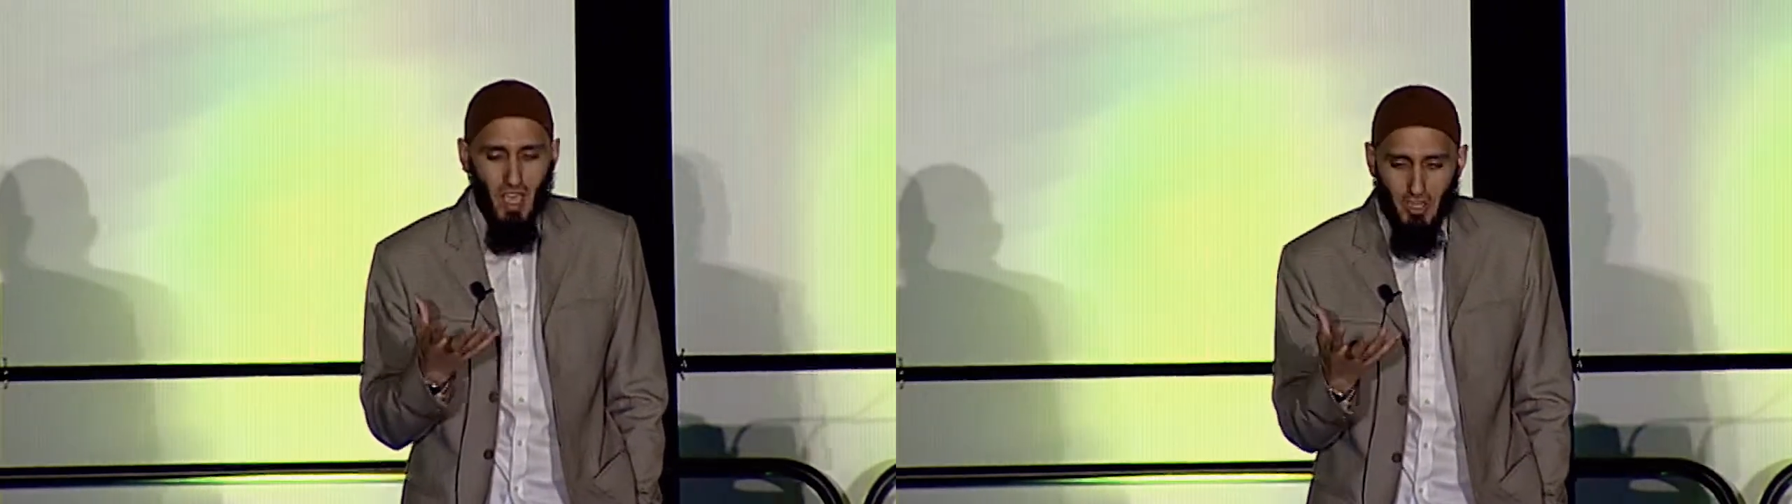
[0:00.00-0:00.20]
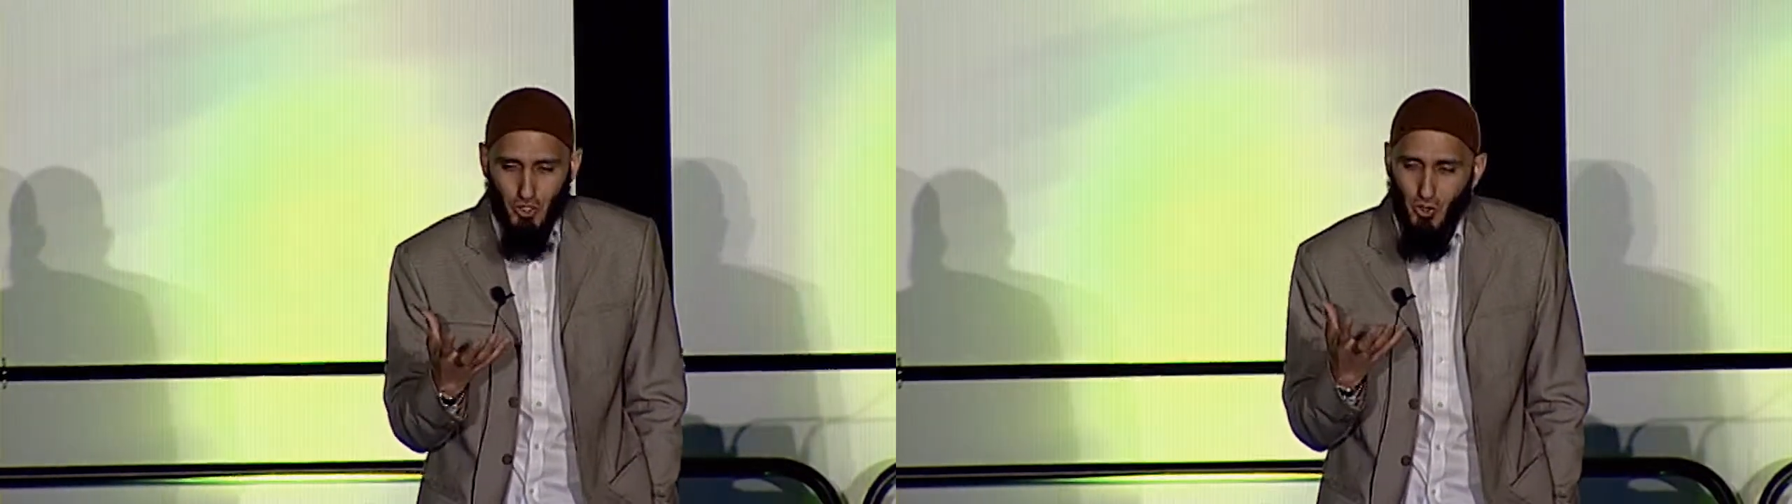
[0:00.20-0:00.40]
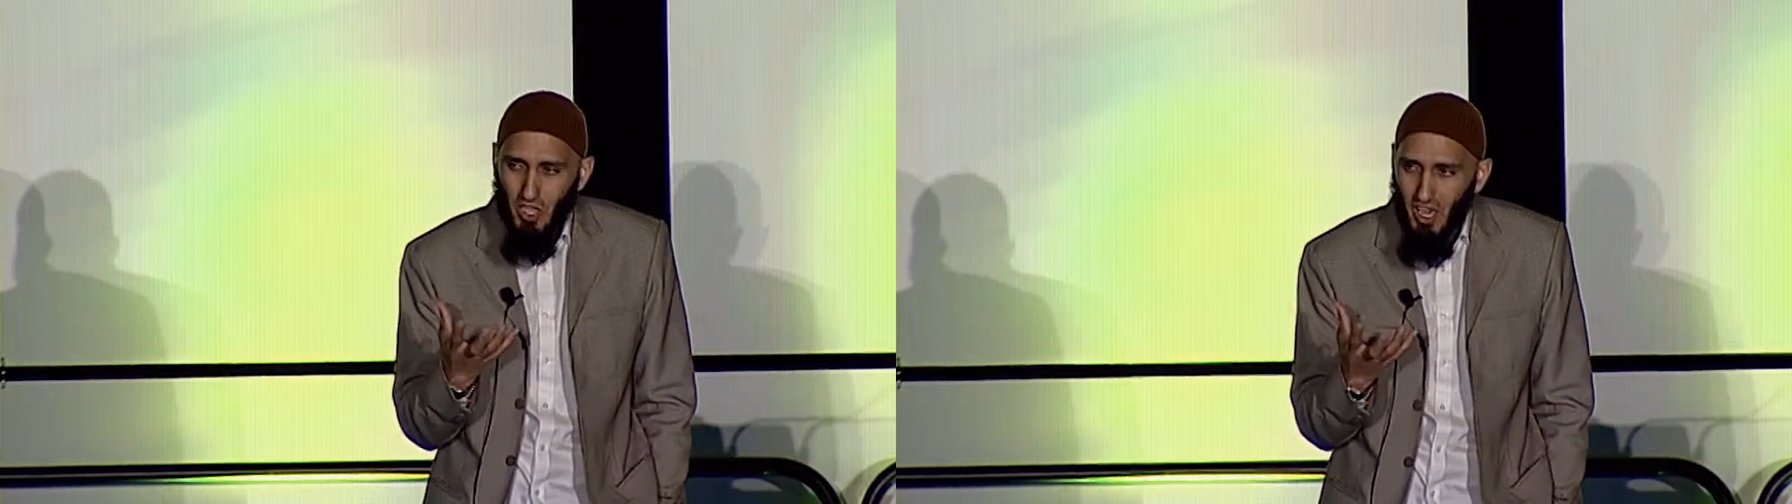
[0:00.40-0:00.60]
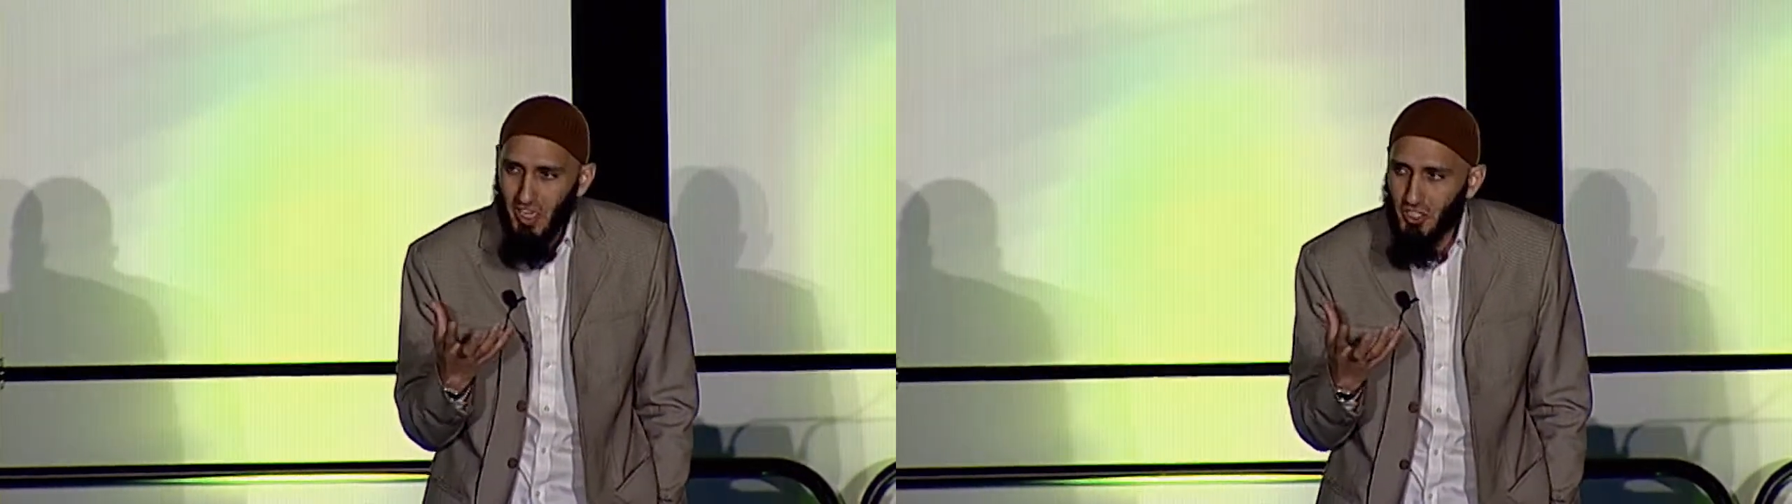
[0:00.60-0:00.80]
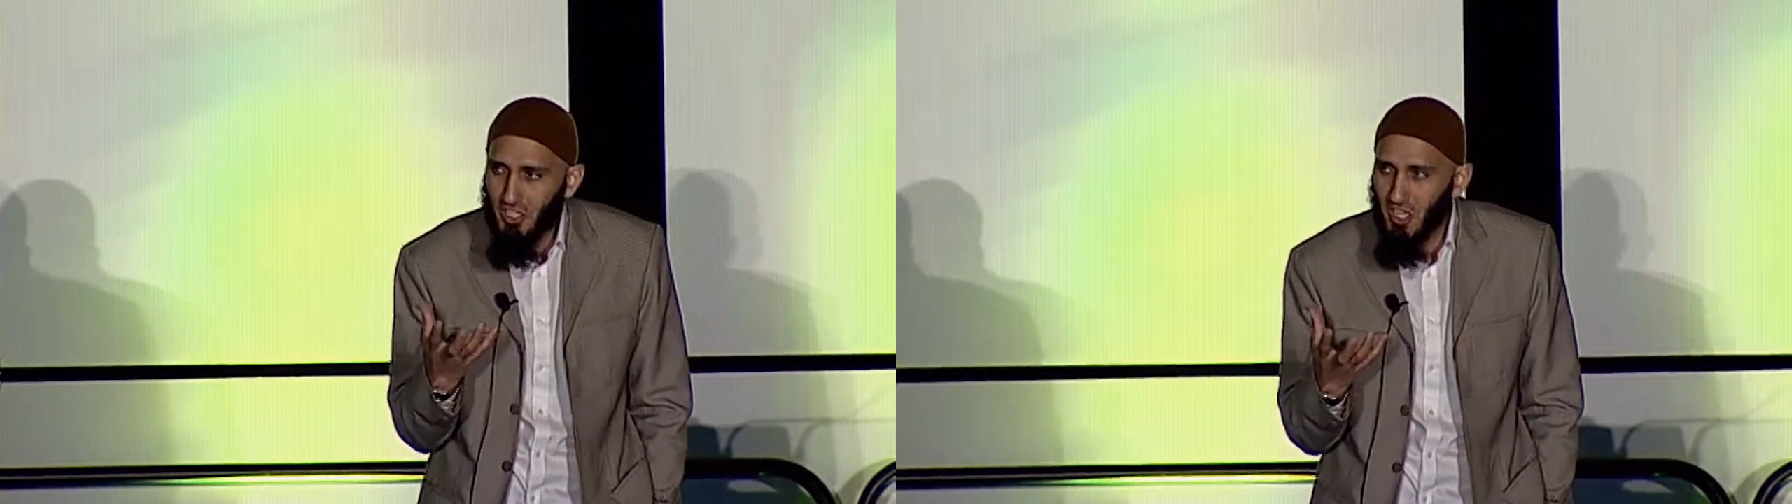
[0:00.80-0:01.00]

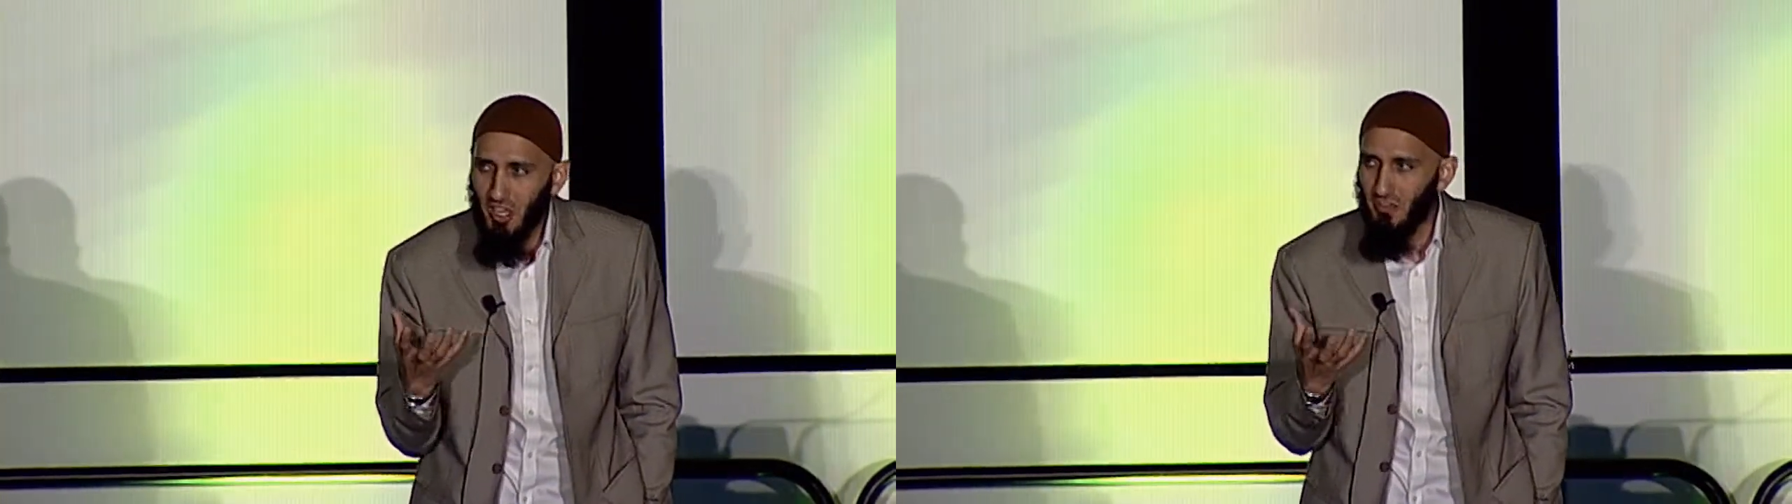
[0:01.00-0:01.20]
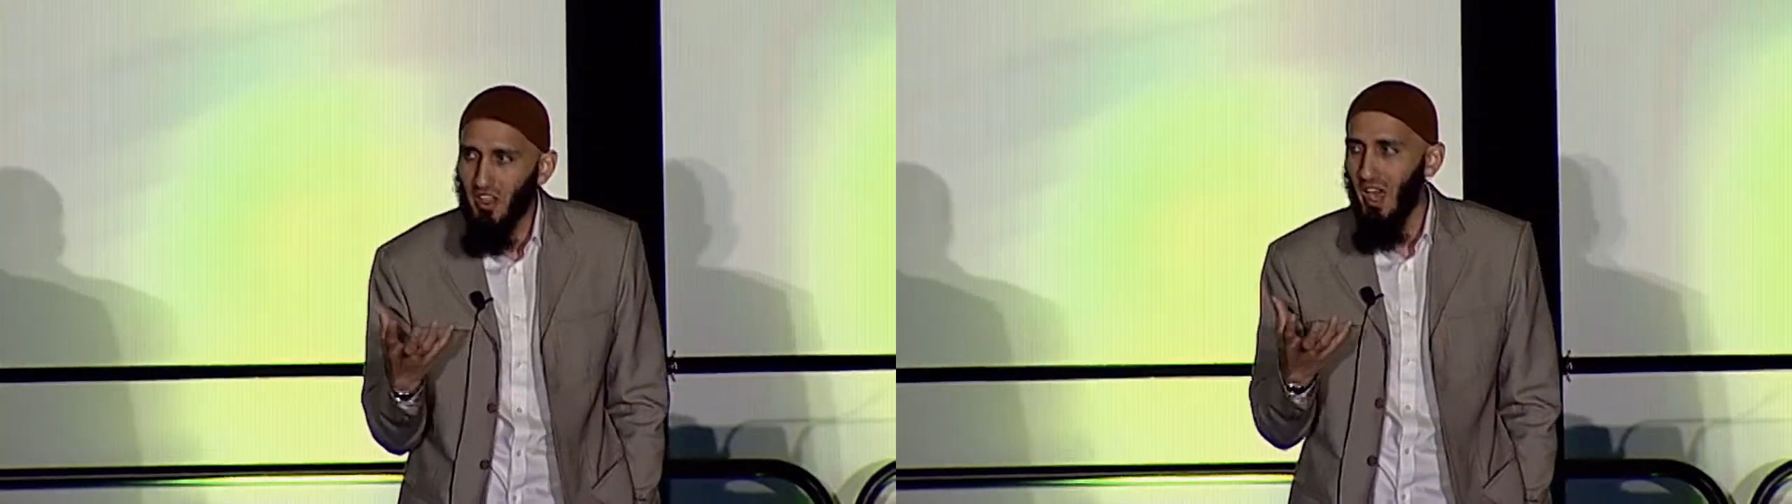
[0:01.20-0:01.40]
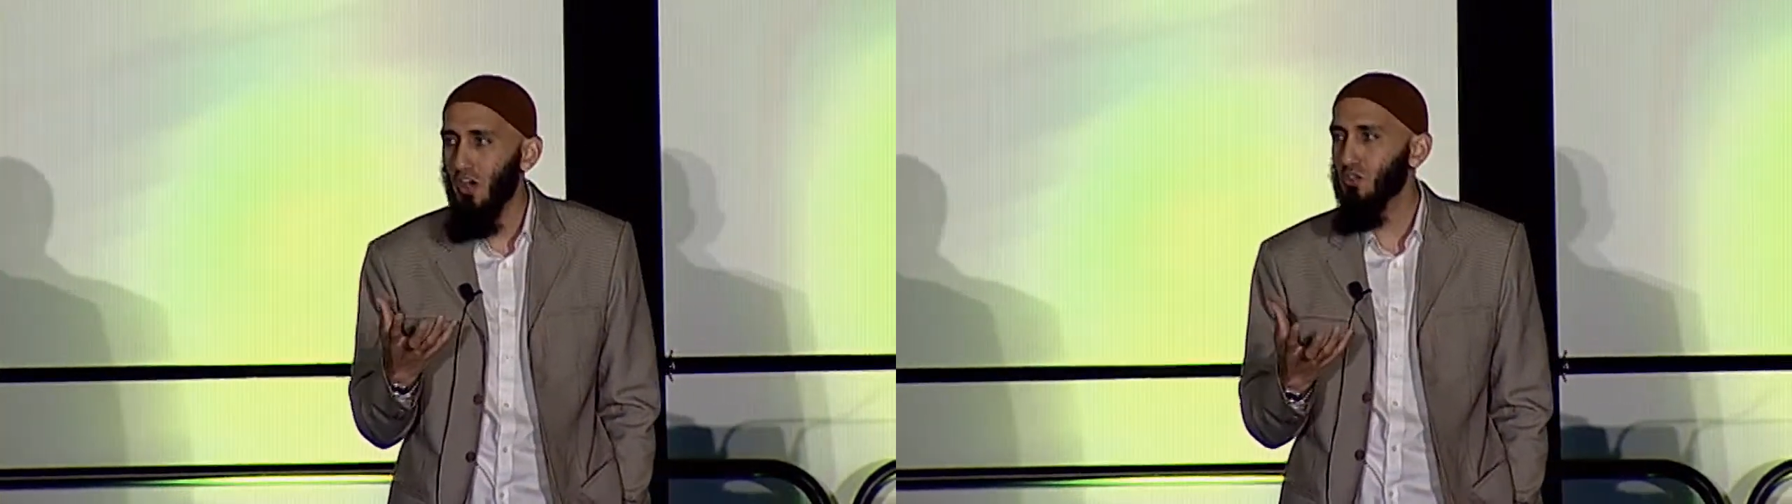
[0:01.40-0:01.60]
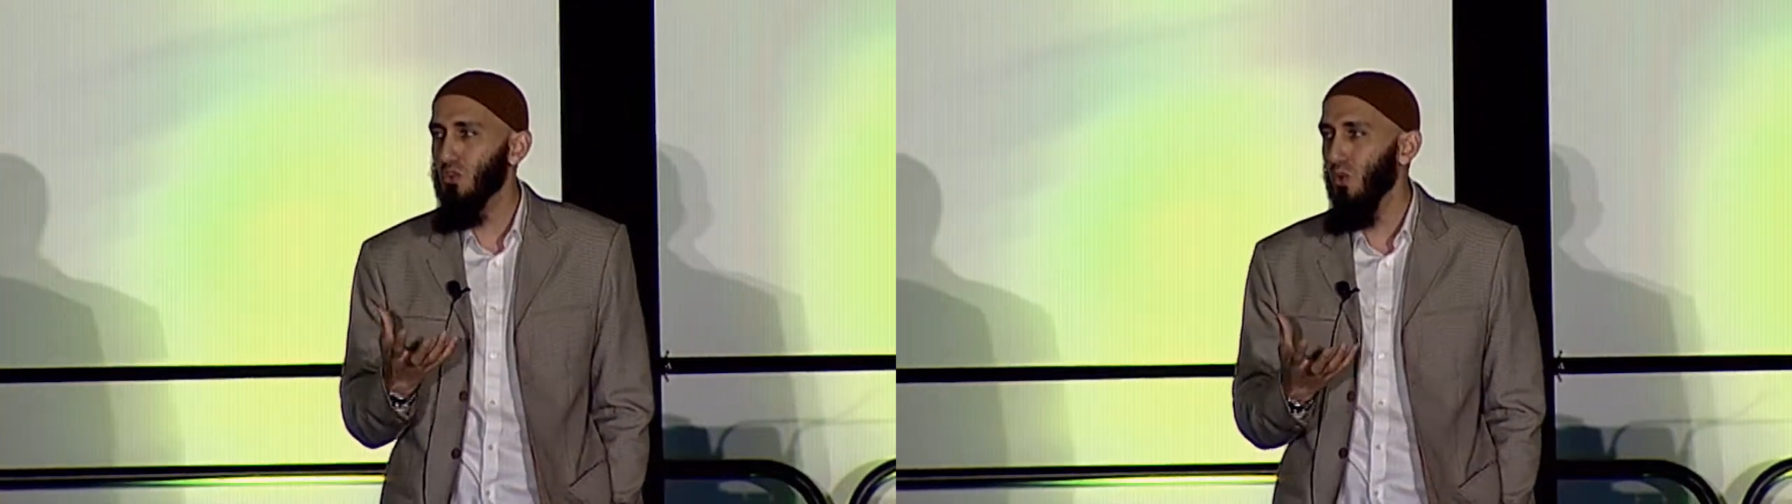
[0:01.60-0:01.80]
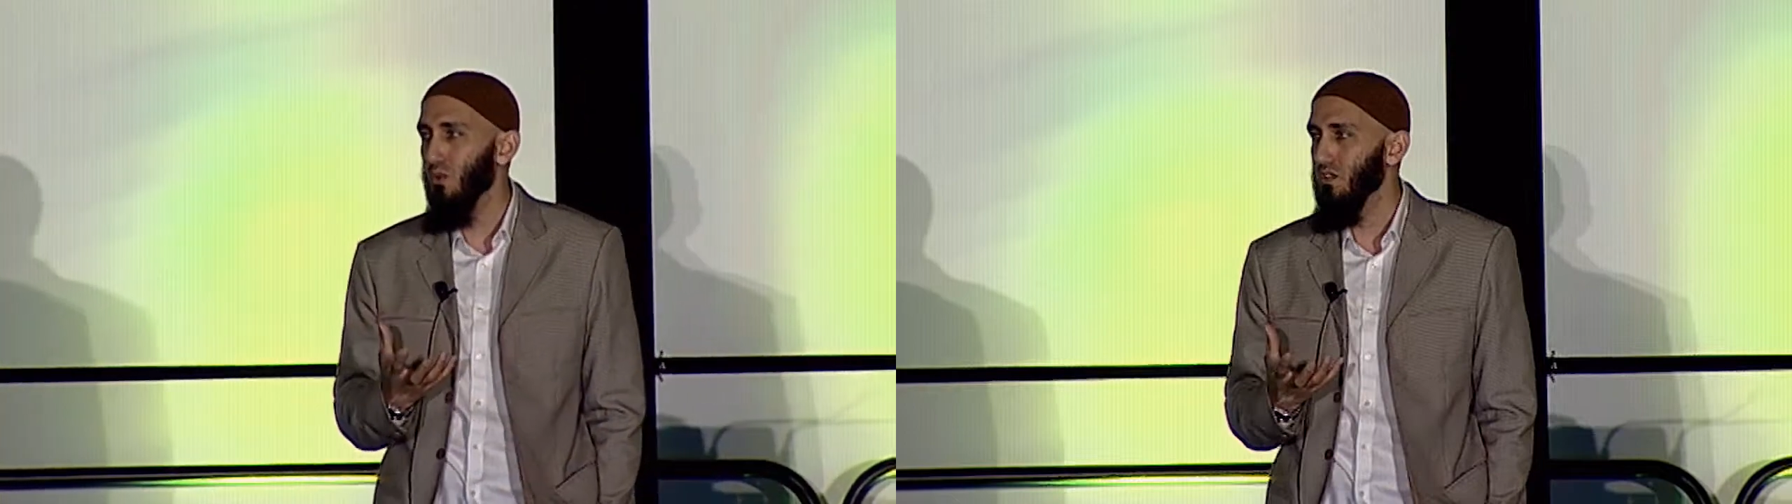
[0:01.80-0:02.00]
education of the
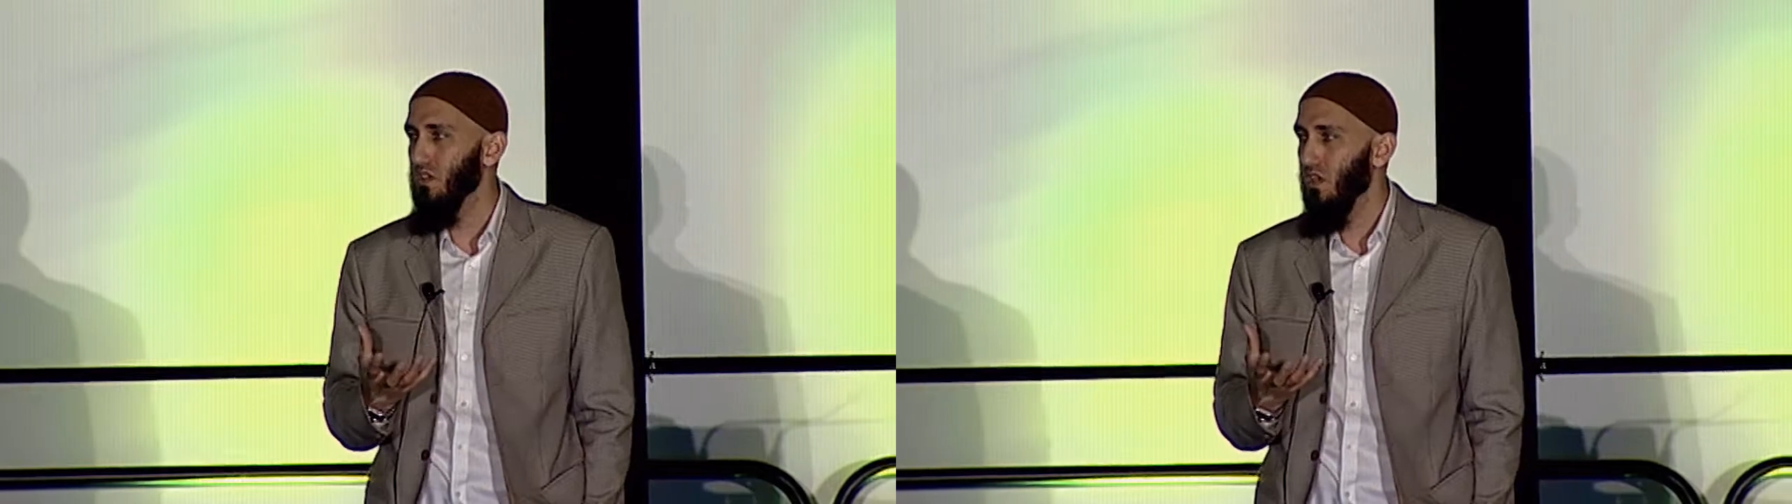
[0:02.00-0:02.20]
household.